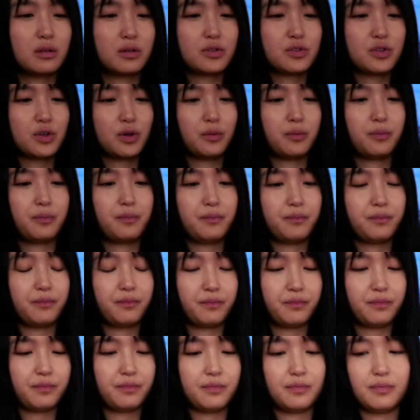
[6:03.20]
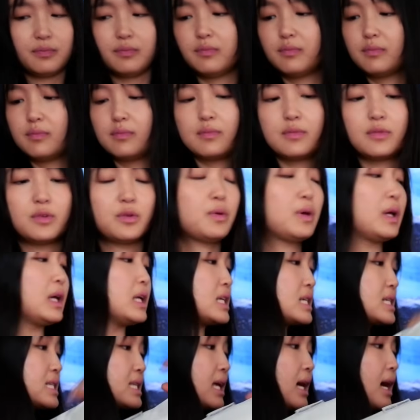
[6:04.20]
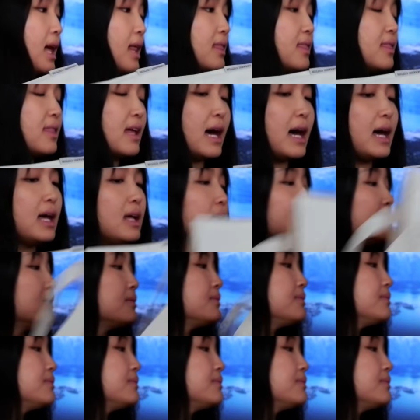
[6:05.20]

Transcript: So let's cut that.